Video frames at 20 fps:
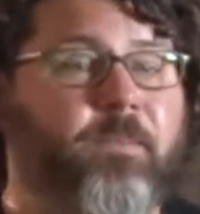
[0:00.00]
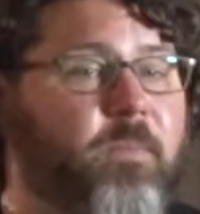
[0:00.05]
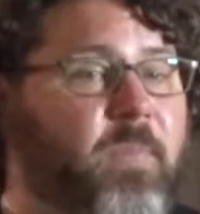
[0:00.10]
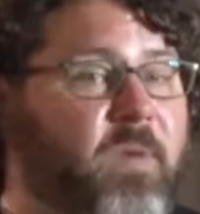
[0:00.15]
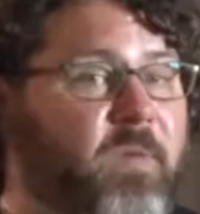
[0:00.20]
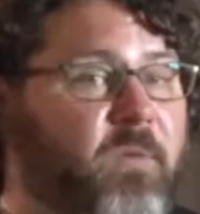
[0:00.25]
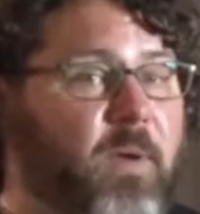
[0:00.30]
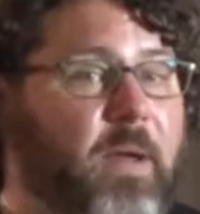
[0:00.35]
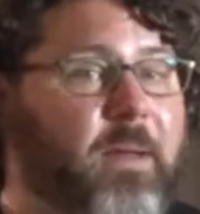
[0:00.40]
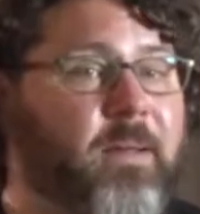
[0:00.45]
Be
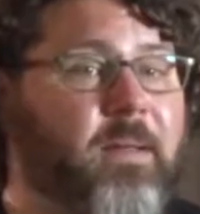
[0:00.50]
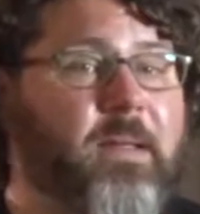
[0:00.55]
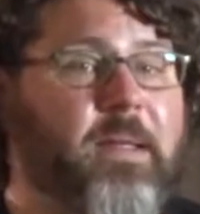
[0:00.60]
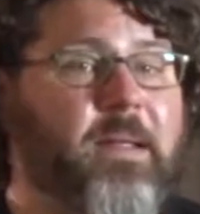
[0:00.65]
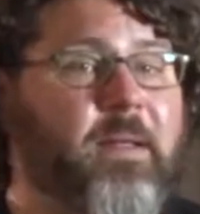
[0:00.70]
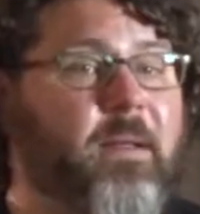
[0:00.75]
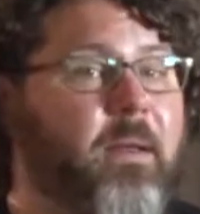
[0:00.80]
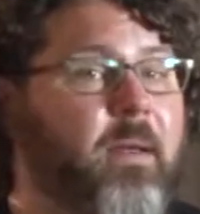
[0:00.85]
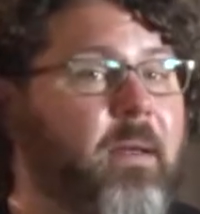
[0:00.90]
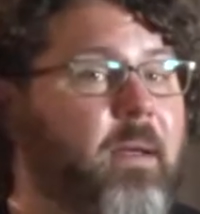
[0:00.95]

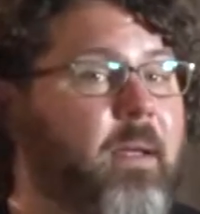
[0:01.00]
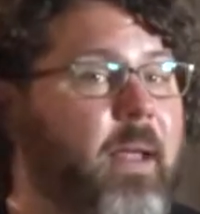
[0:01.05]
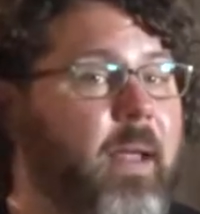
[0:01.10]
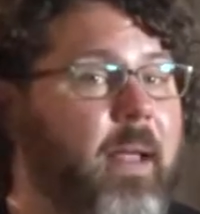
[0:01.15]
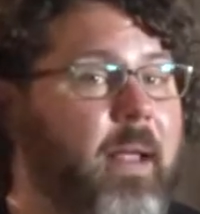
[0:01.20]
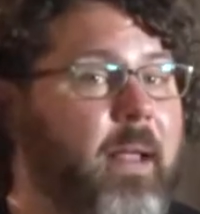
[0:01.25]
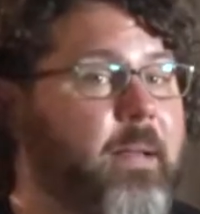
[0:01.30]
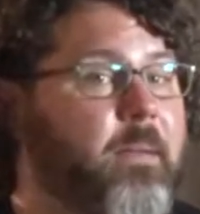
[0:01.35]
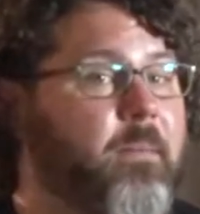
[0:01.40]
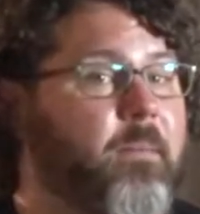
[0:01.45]
friendly
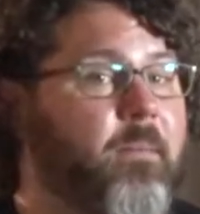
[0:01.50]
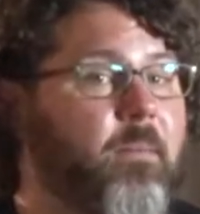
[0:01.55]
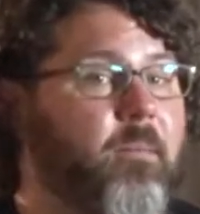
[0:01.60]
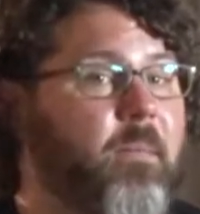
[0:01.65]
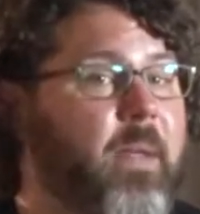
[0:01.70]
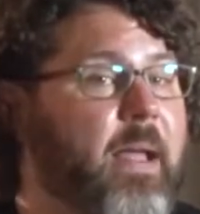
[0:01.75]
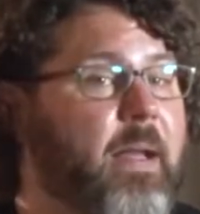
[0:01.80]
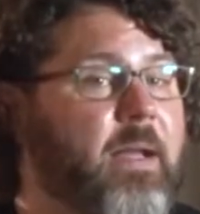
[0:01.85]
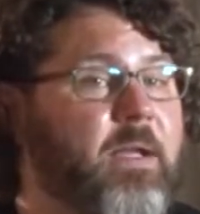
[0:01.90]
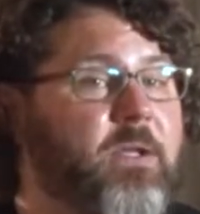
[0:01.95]
and
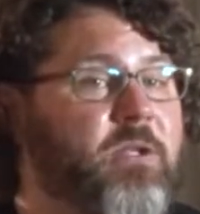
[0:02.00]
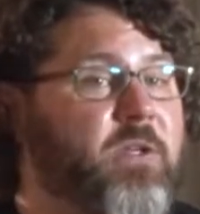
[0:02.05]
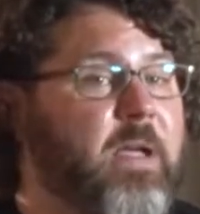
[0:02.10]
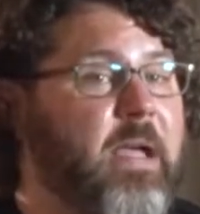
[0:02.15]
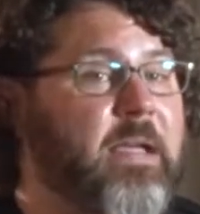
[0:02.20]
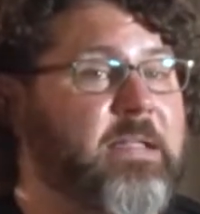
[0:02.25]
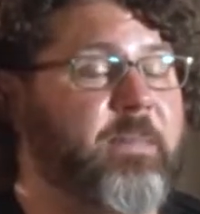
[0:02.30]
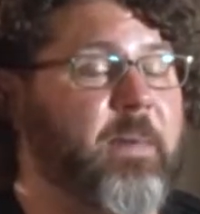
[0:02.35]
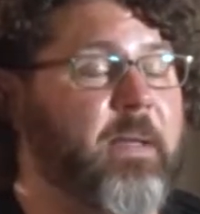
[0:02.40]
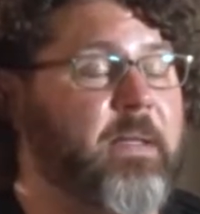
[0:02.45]
manage
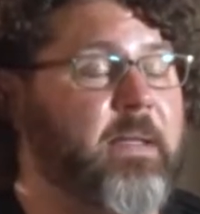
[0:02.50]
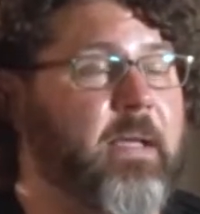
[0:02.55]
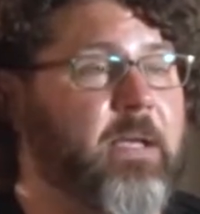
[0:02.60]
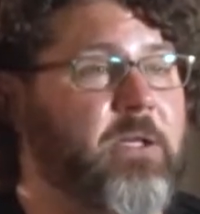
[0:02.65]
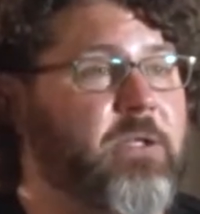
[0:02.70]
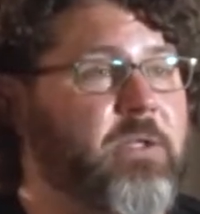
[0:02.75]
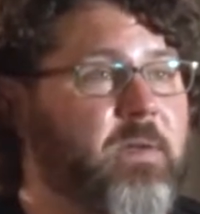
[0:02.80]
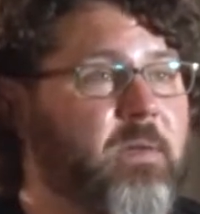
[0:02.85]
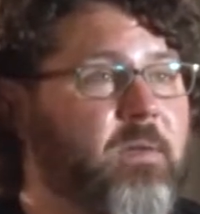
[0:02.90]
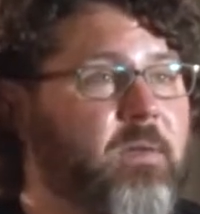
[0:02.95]

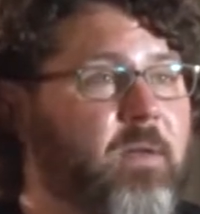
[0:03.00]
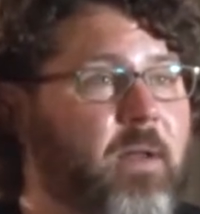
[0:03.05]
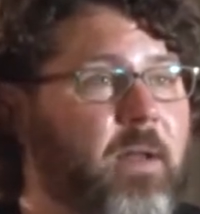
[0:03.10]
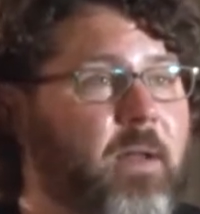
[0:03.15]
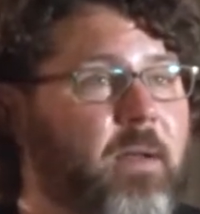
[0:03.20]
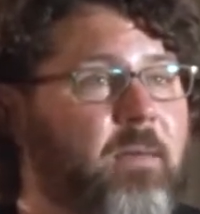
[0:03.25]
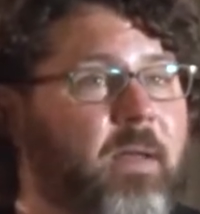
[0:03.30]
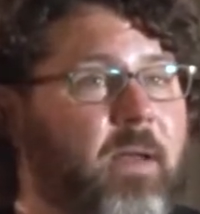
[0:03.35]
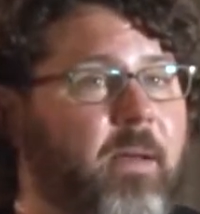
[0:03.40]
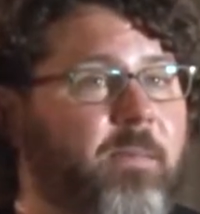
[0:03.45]
expectations. A
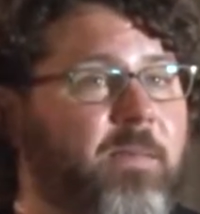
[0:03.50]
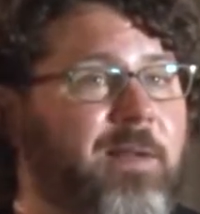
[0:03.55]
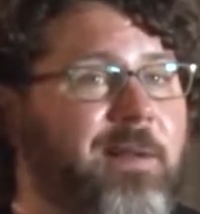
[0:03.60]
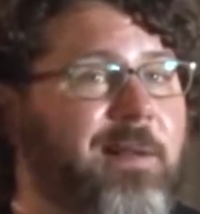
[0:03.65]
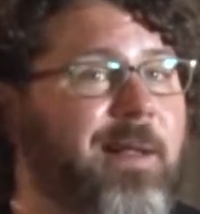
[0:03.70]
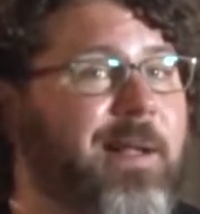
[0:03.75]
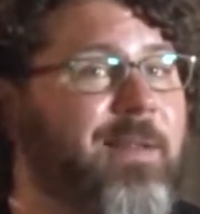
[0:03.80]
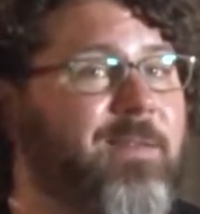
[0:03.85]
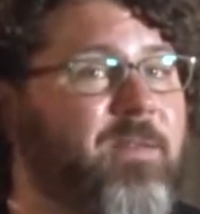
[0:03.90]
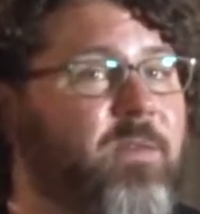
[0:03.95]
lot of times
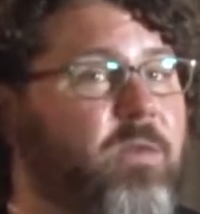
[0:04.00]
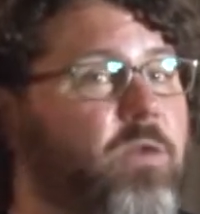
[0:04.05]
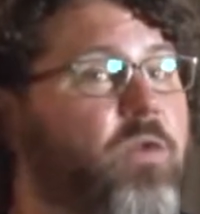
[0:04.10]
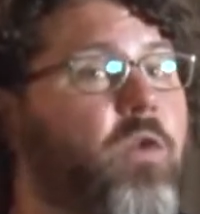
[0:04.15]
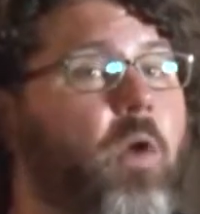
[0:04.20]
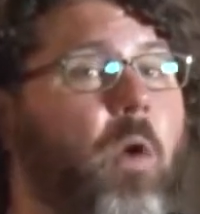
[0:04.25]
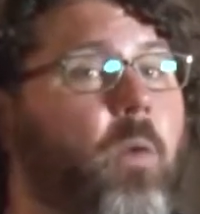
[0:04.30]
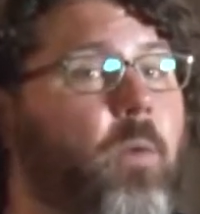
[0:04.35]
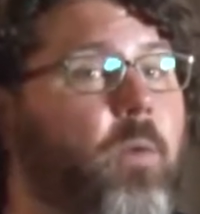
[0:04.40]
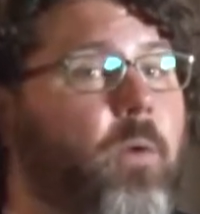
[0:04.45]
clients
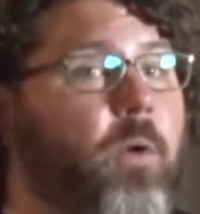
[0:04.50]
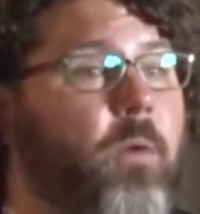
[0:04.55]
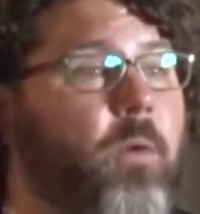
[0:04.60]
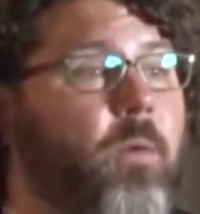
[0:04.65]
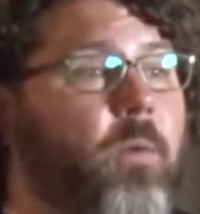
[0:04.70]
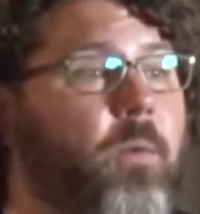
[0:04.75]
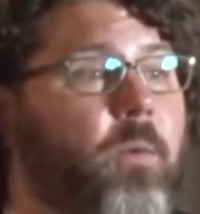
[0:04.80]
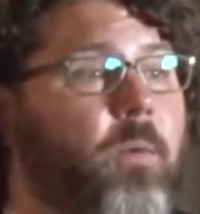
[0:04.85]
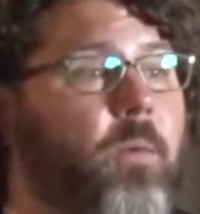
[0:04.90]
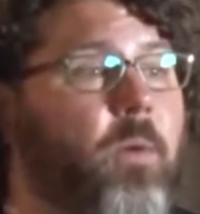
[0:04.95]
don't
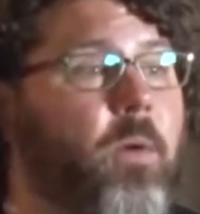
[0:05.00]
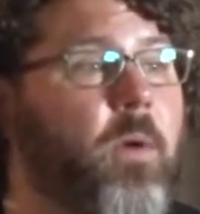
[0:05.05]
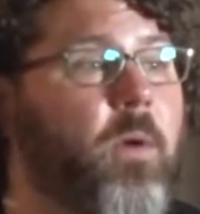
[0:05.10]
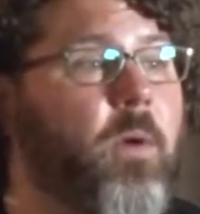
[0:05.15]
know